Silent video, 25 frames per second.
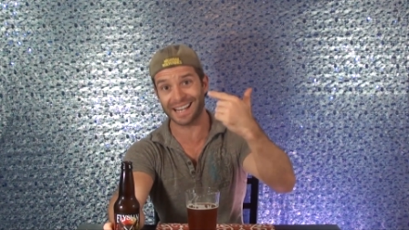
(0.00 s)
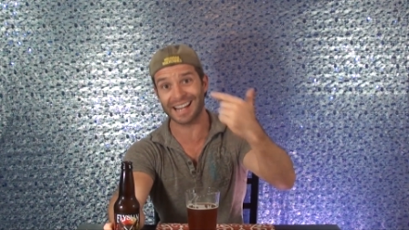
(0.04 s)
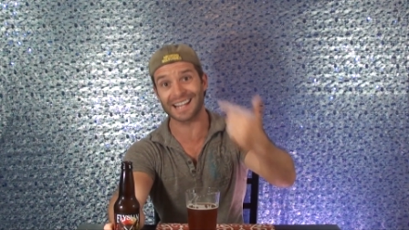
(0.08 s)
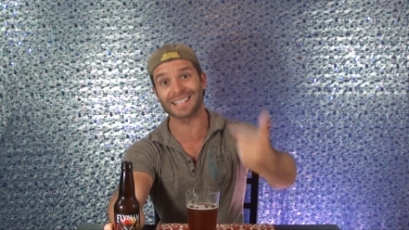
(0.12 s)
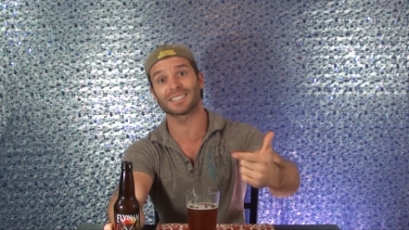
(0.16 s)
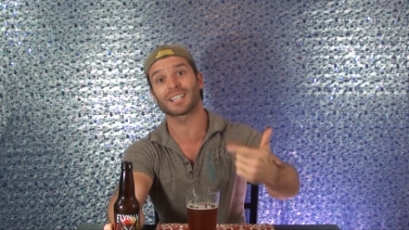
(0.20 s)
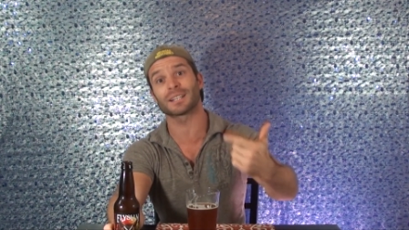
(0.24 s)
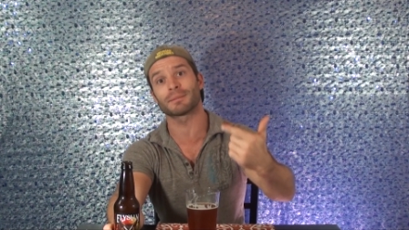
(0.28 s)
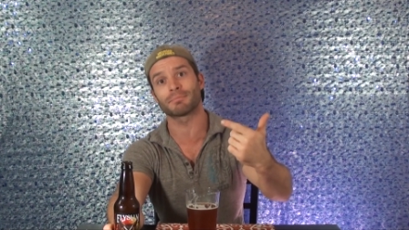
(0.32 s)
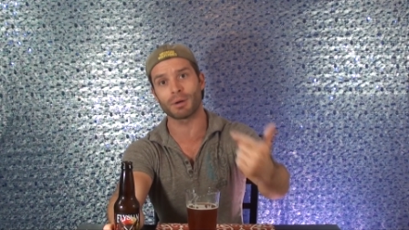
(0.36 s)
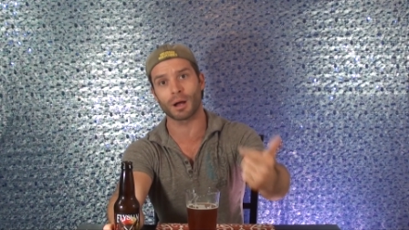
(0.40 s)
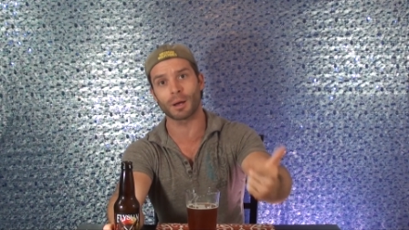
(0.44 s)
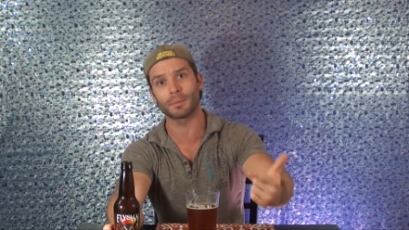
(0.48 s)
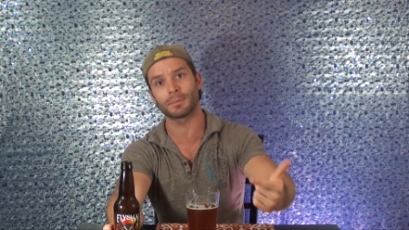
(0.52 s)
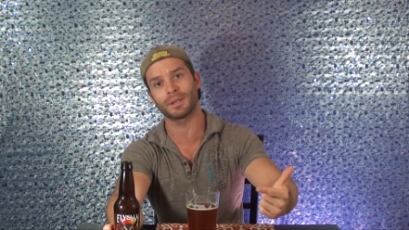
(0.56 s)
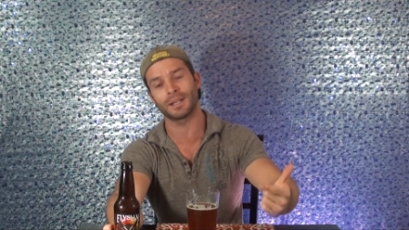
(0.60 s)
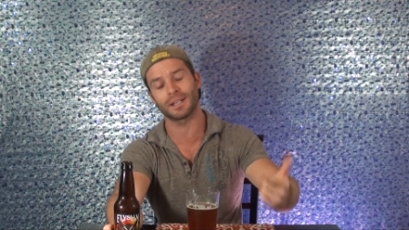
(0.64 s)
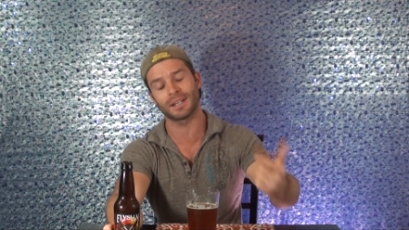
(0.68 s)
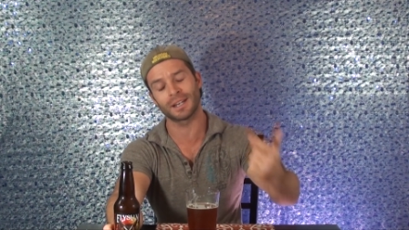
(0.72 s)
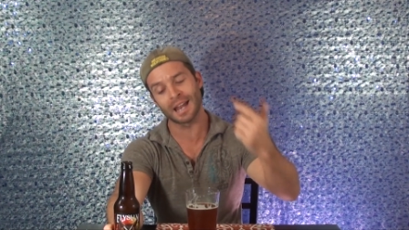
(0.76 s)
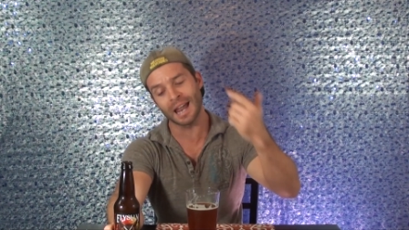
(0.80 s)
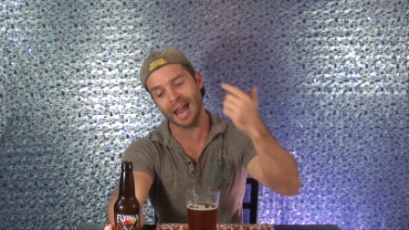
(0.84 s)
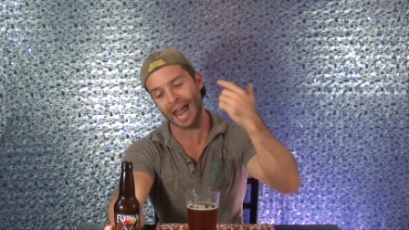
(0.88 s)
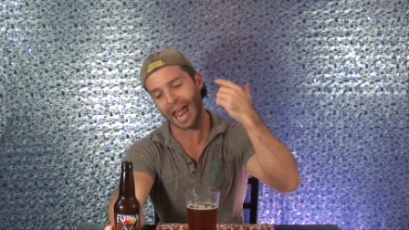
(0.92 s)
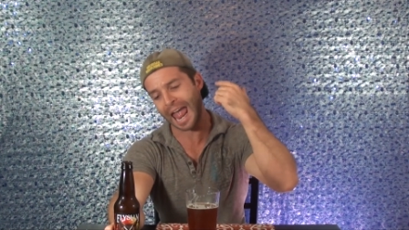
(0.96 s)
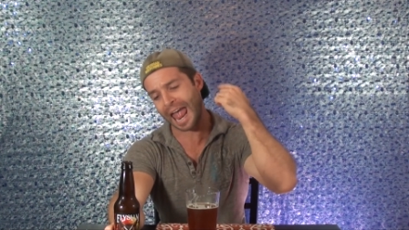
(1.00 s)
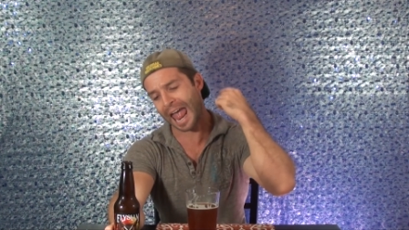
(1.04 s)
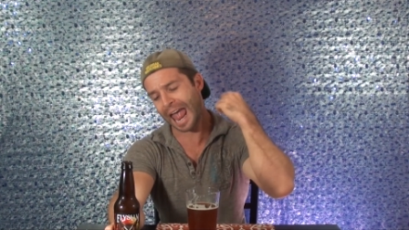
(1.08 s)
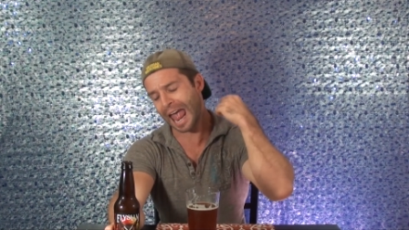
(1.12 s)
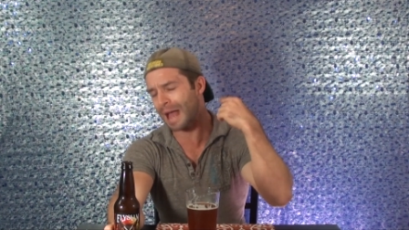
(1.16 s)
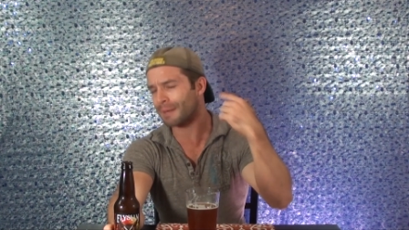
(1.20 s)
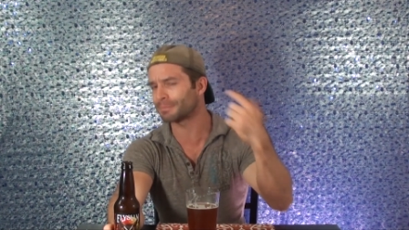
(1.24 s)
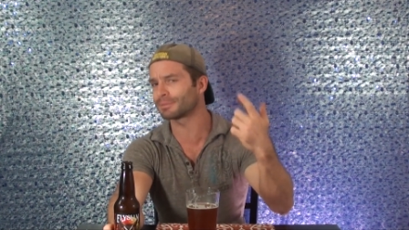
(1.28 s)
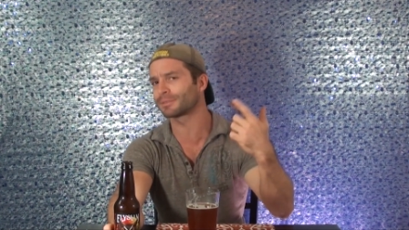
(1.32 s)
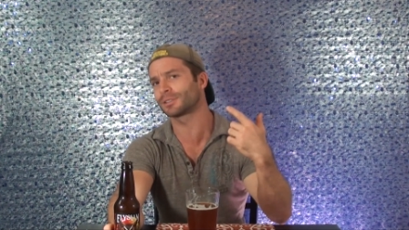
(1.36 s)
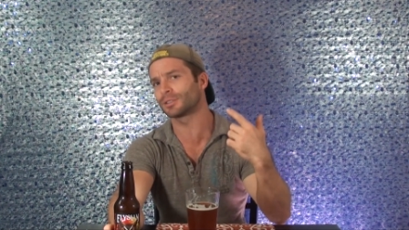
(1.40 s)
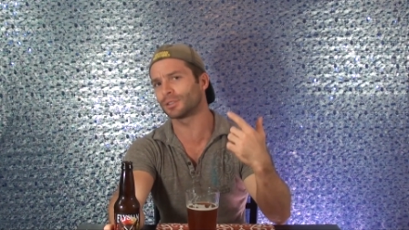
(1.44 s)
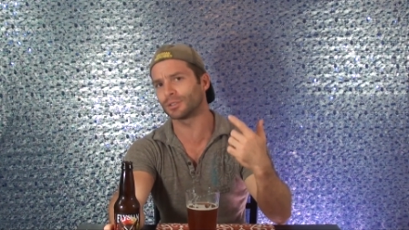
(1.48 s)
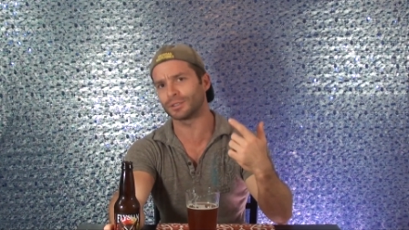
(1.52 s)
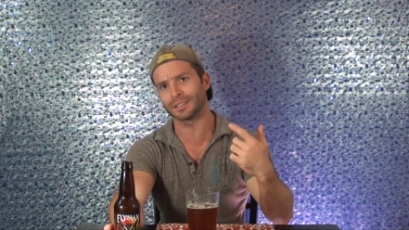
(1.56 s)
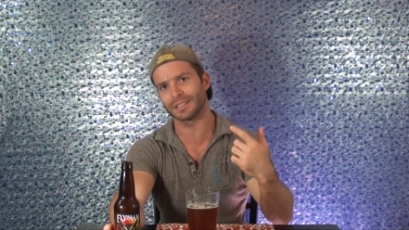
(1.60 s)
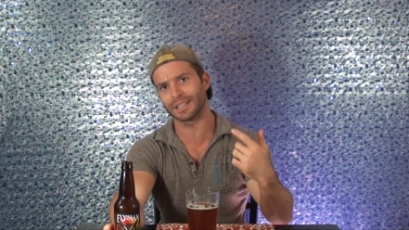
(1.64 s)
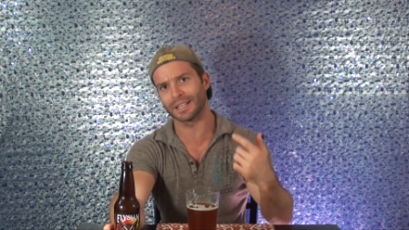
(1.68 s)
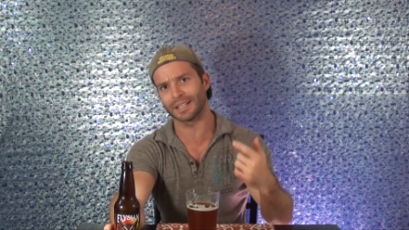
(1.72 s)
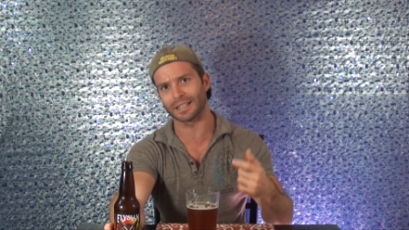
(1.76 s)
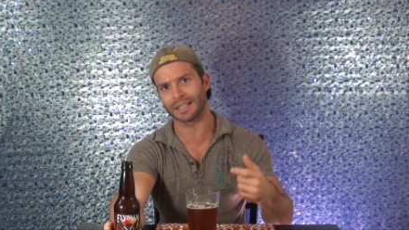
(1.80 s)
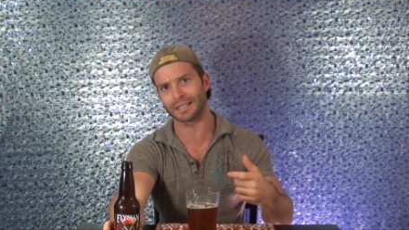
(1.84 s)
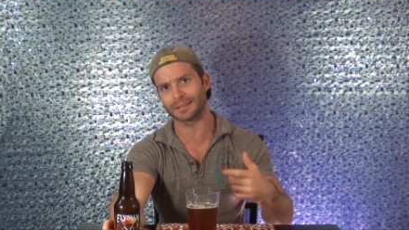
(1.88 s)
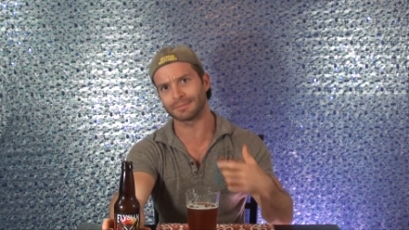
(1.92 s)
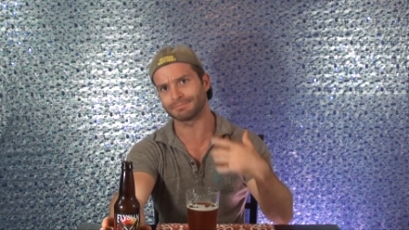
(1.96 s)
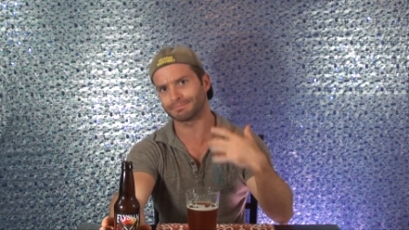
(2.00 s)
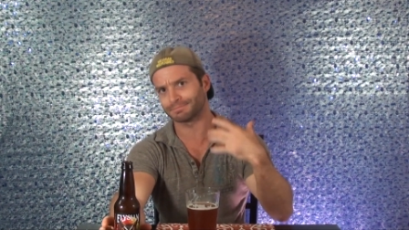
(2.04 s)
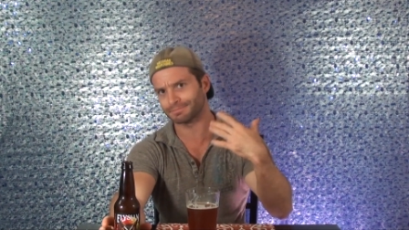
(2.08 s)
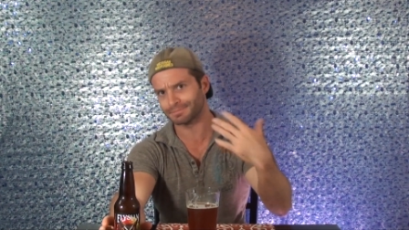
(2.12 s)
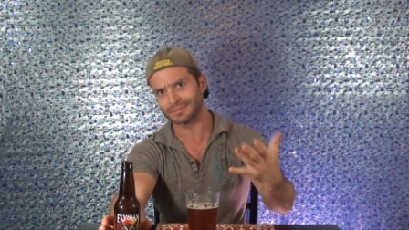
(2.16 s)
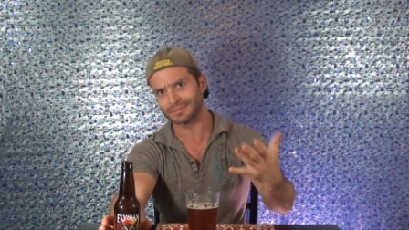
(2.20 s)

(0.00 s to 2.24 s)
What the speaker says: tastes like pumpkin, absolutely get it.